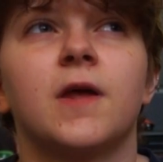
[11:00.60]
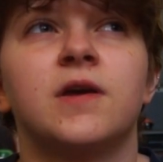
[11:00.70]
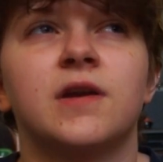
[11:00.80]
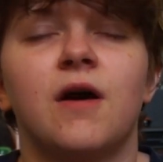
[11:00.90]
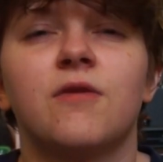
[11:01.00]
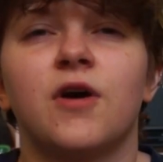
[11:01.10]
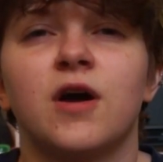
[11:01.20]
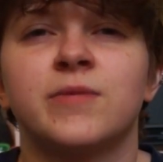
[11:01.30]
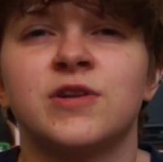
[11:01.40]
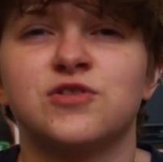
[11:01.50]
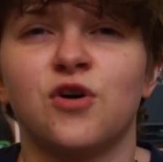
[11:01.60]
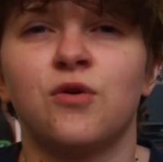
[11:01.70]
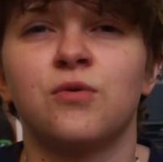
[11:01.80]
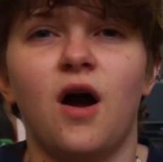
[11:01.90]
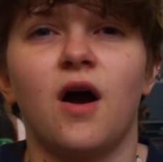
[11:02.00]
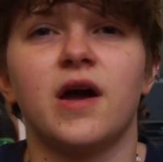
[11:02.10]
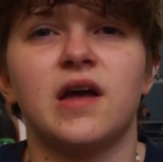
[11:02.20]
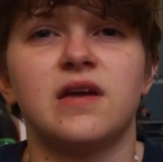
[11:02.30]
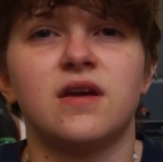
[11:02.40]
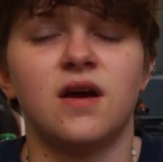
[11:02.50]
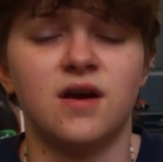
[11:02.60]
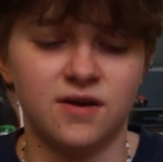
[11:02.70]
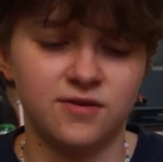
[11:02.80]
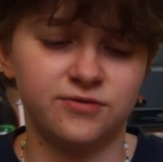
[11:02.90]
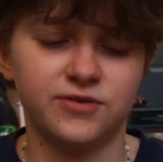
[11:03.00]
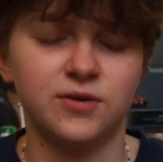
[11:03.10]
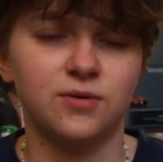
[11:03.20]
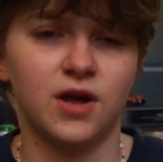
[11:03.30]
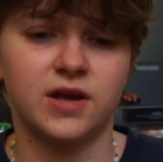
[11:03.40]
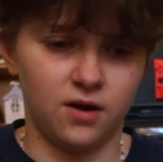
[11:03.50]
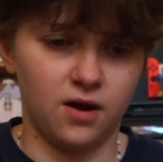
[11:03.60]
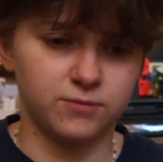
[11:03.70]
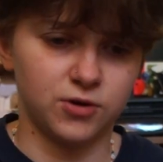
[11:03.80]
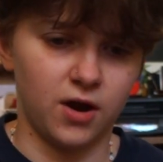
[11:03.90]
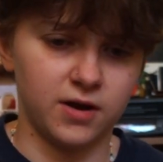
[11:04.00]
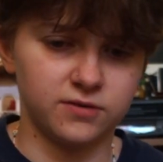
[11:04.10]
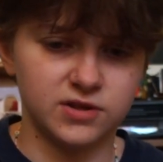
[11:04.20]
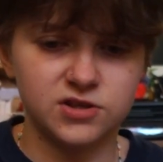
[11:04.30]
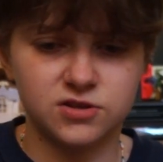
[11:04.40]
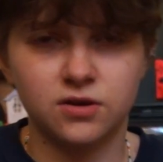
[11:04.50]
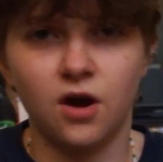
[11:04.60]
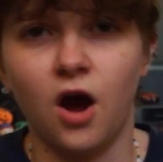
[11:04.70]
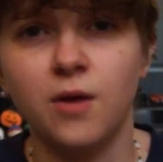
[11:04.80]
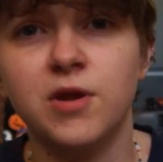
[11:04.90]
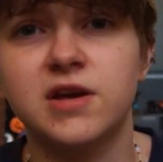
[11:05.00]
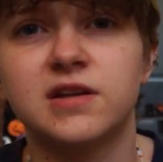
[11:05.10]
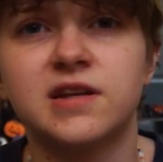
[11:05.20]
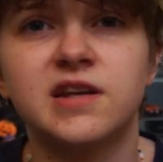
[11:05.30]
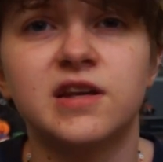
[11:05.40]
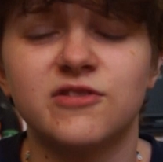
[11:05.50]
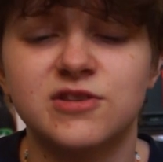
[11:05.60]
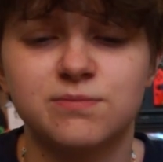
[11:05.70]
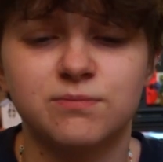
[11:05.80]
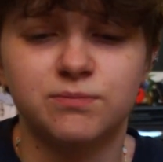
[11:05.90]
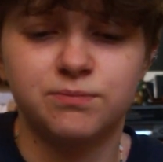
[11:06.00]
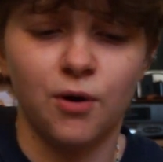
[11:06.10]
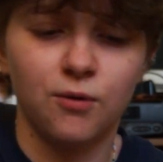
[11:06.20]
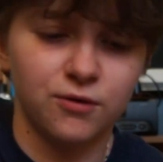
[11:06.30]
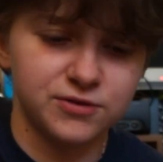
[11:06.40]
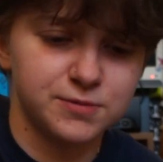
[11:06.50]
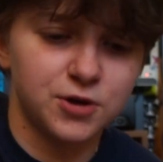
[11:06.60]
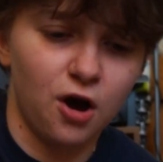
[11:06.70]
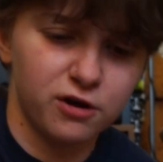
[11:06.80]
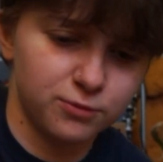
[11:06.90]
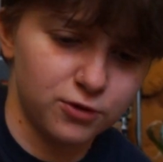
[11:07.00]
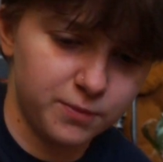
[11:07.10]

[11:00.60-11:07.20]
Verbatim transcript: And now that I'm an adult, I feel like I'm kind this I'm like leaning this bowl on some cardboard